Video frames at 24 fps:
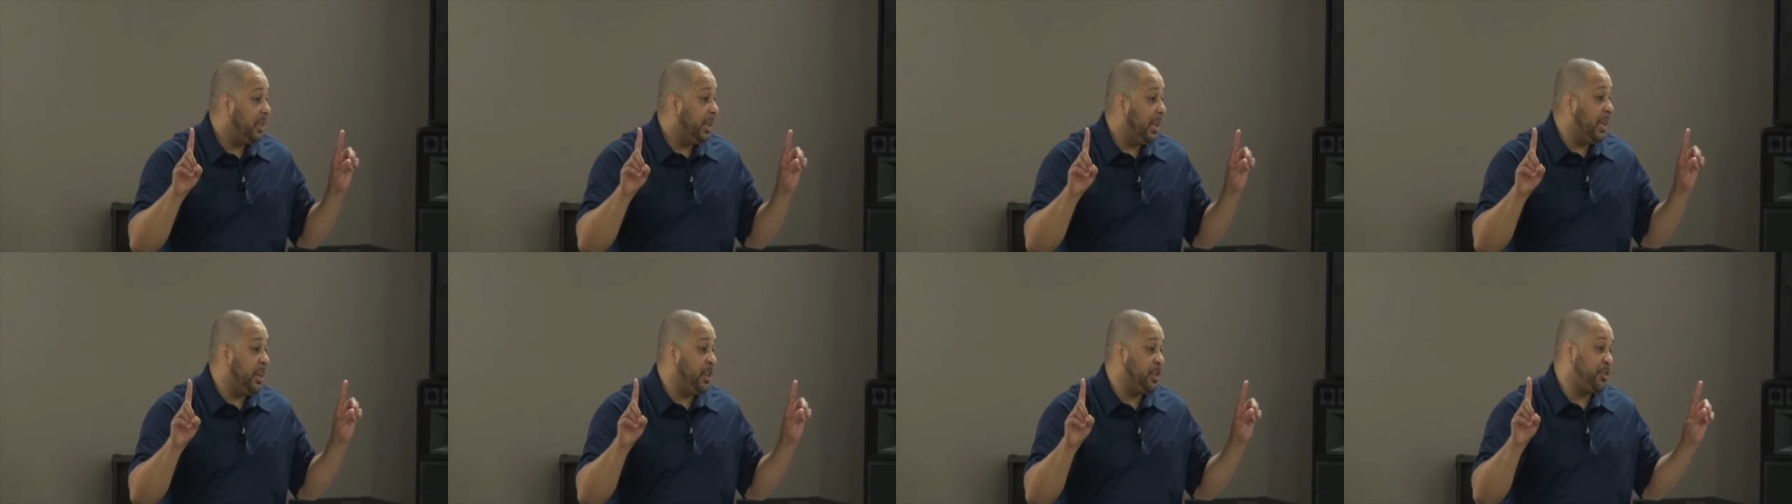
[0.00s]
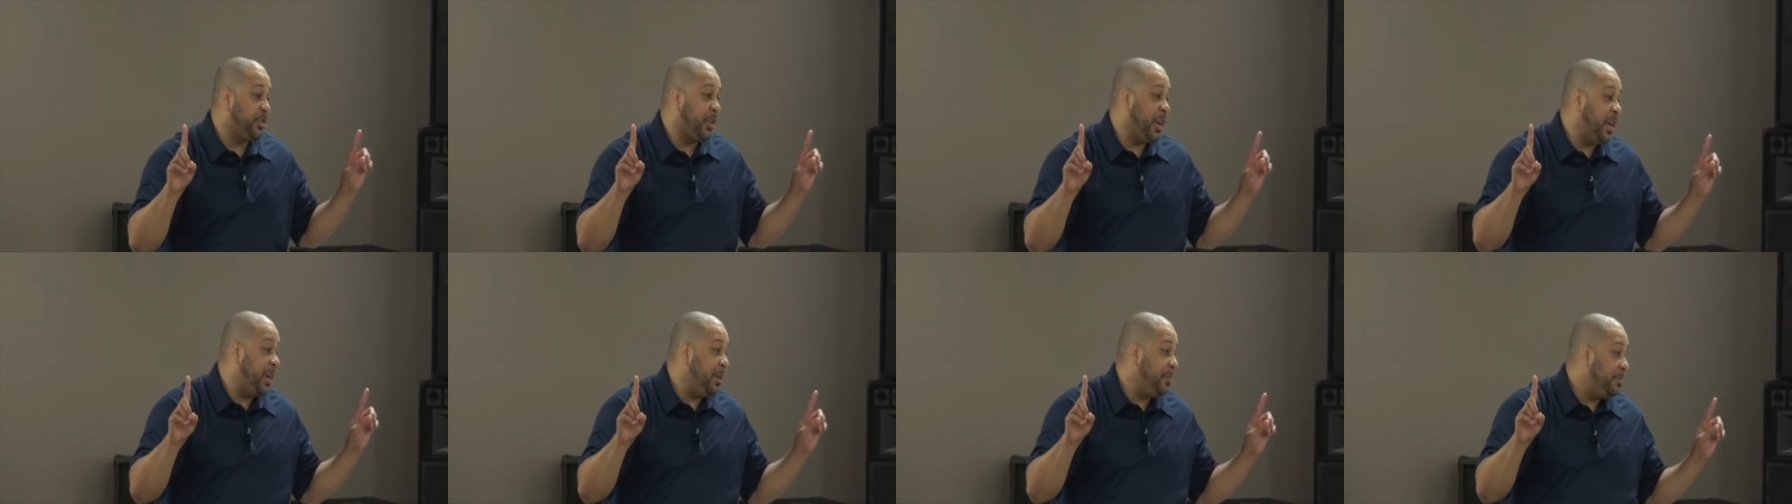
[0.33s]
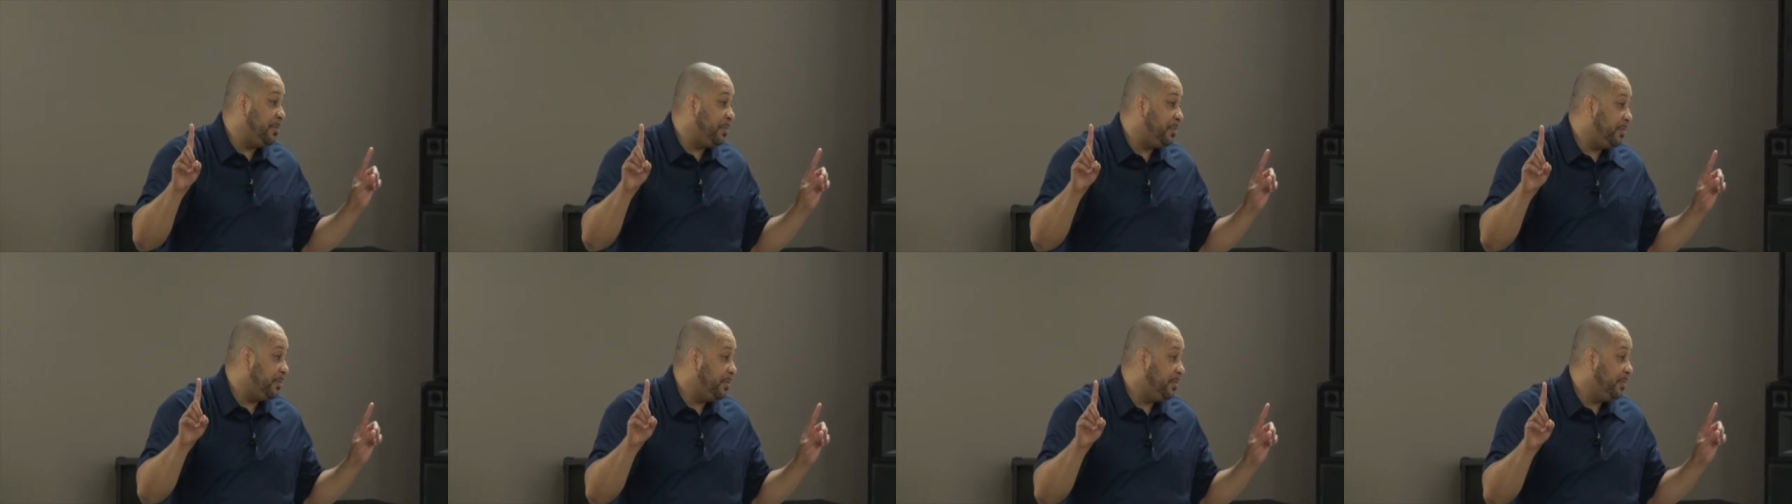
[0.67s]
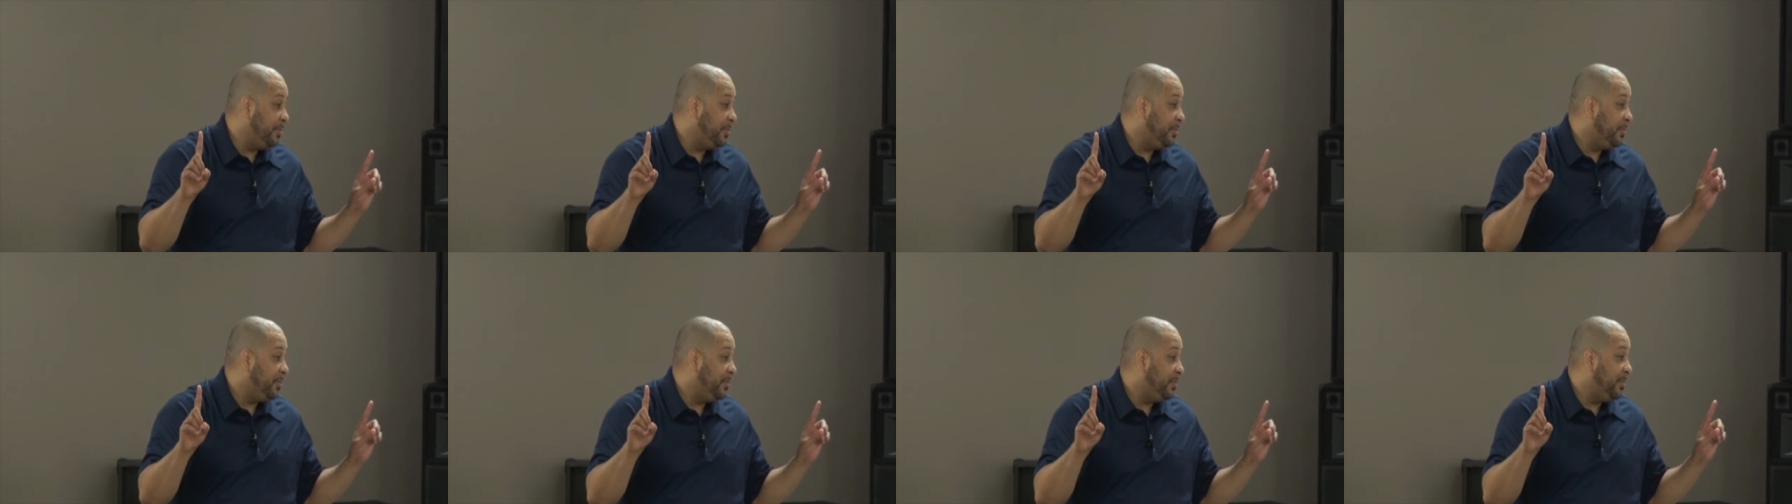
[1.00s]
In a dream?
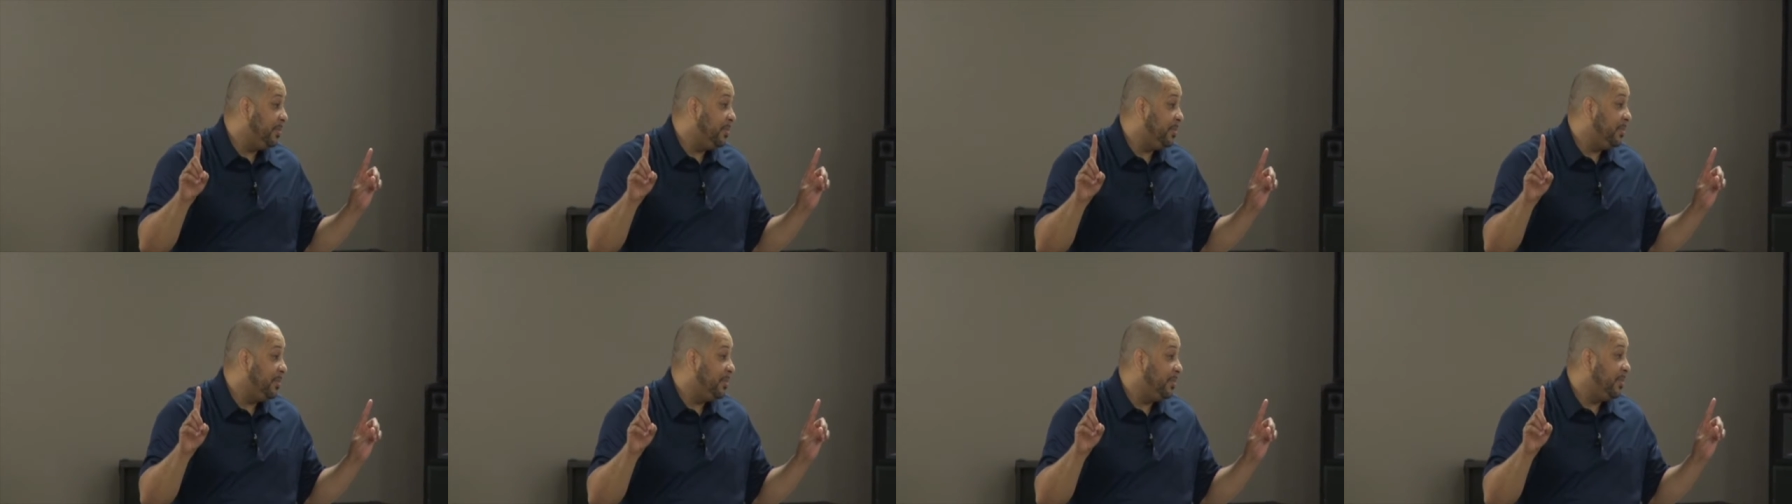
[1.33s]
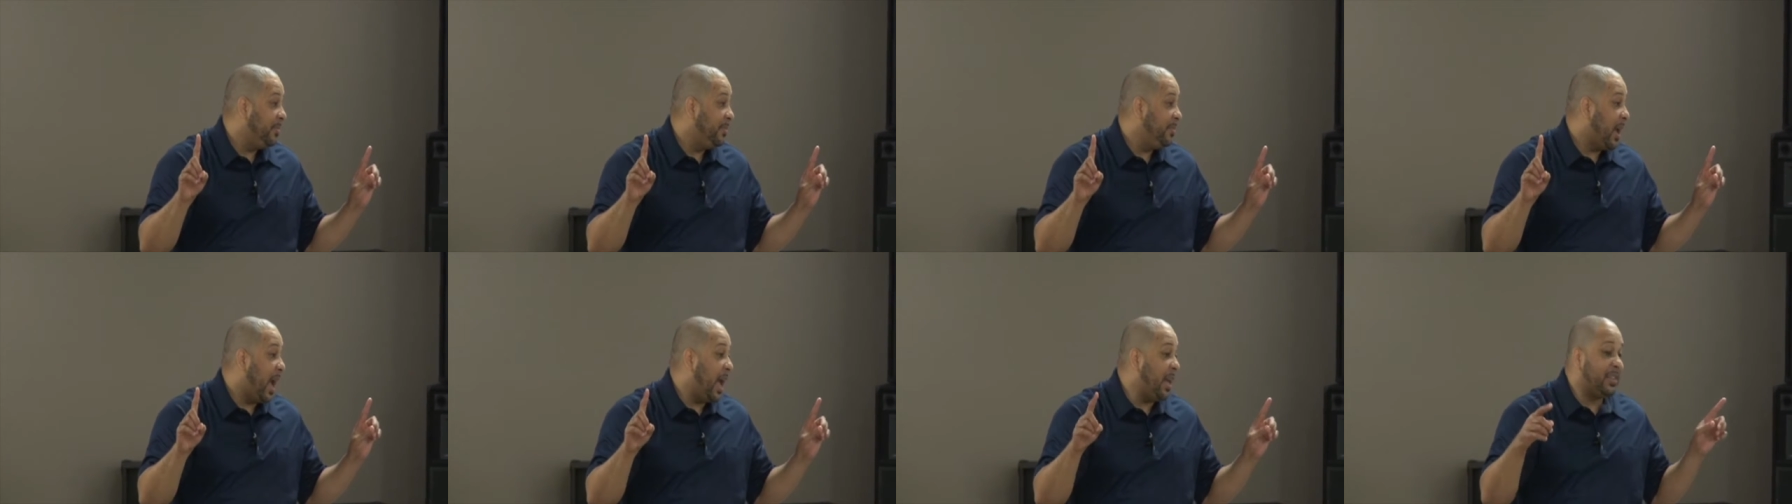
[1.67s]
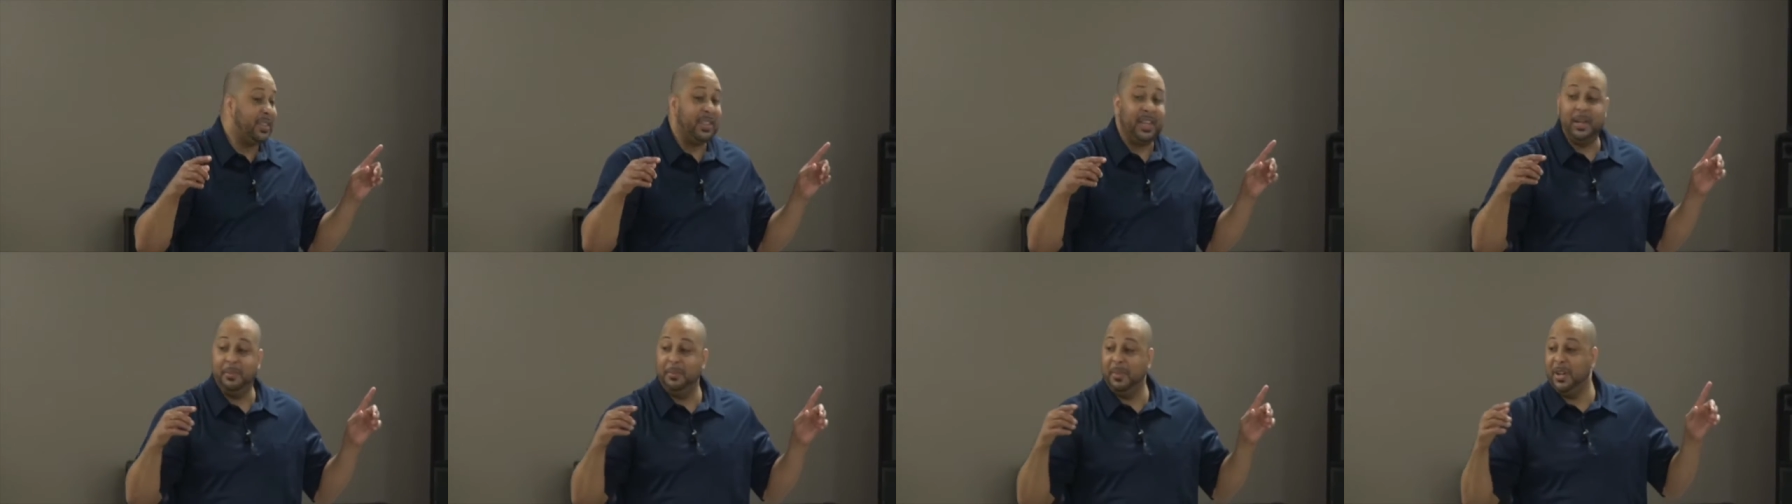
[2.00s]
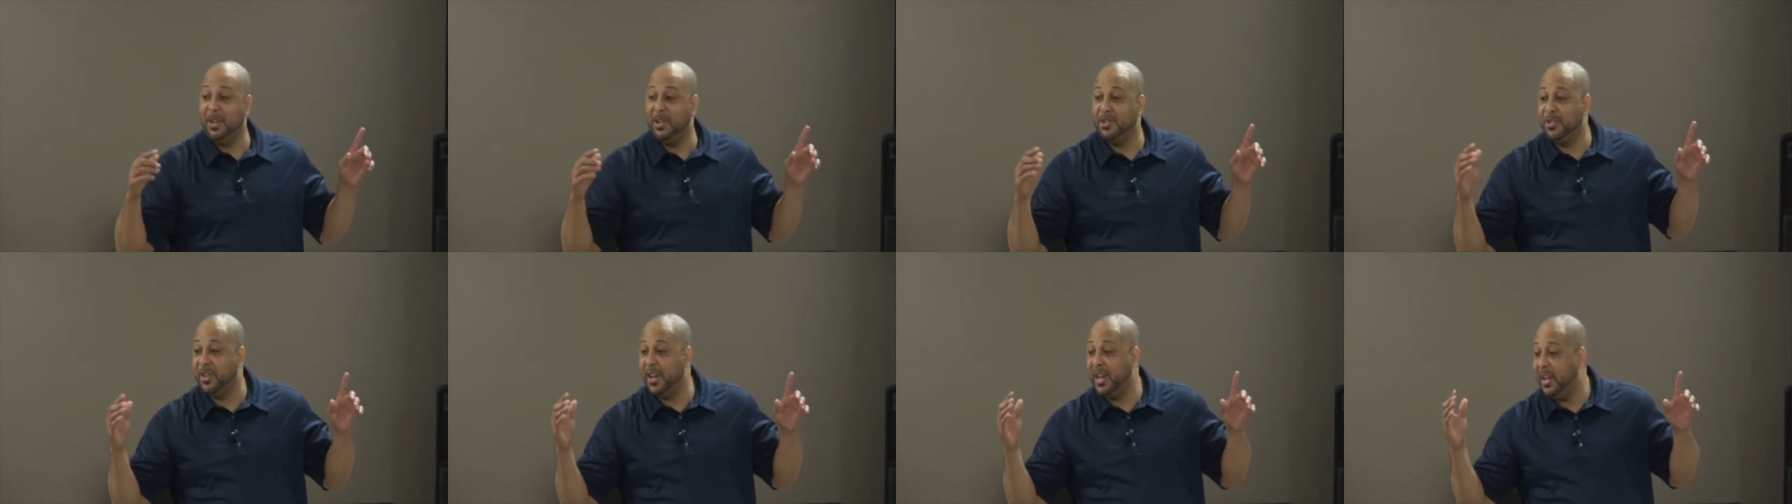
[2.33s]
I seen him in
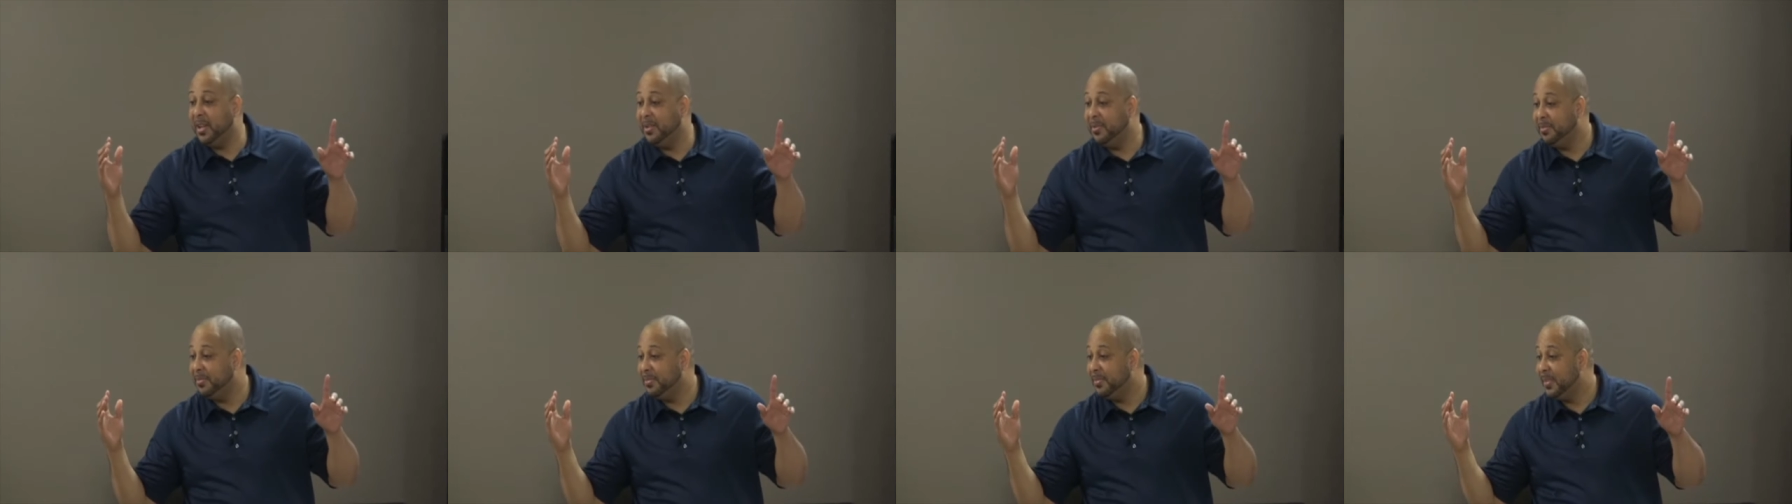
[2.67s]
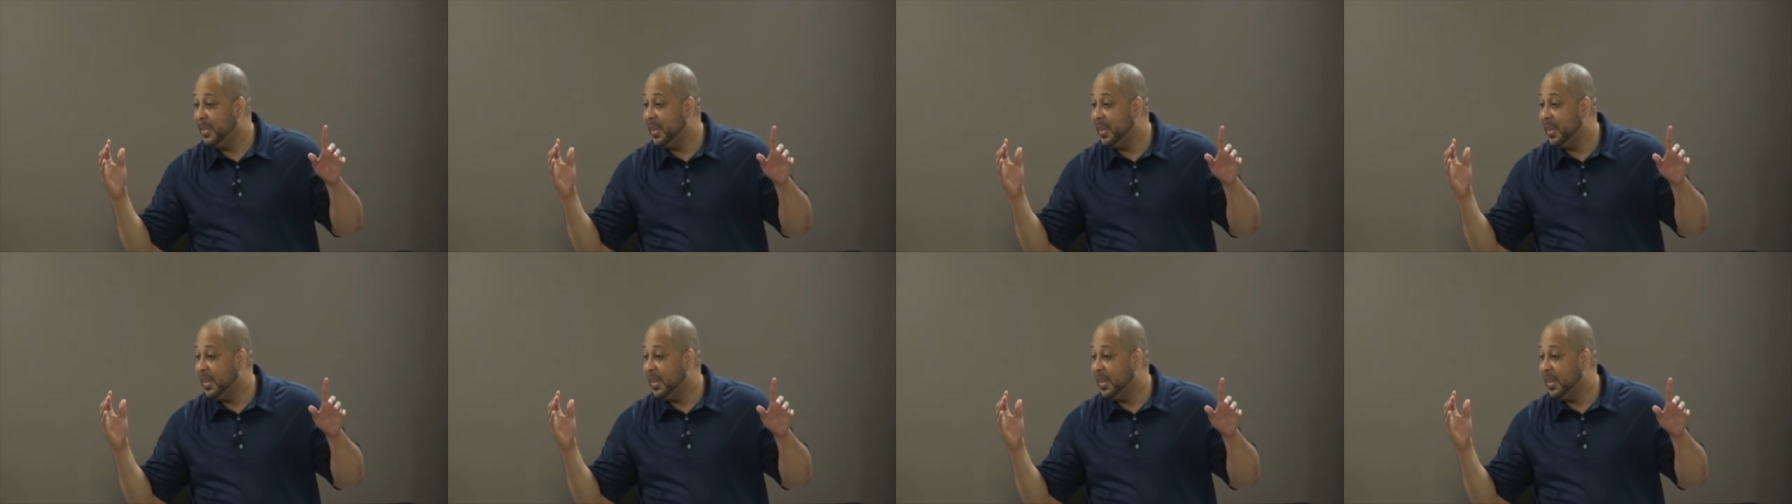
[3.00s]
a dream.